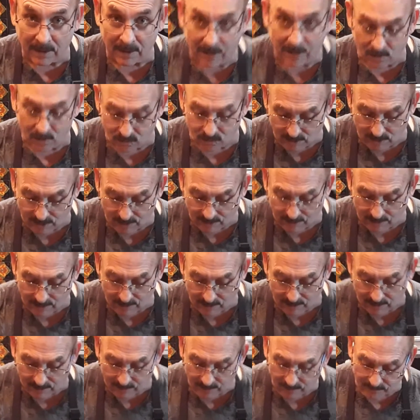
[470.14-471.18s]
can drink
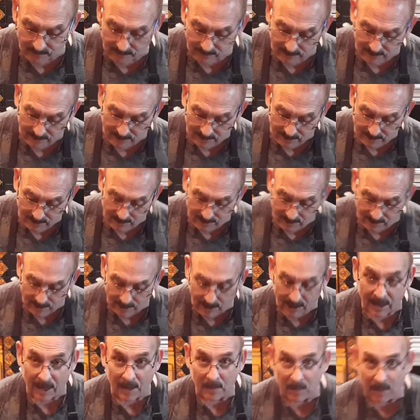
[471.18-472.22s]
a
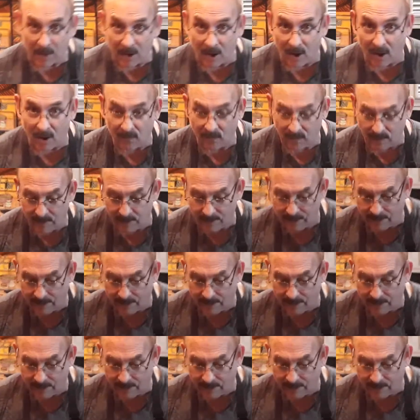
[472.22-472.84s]
cup of coffee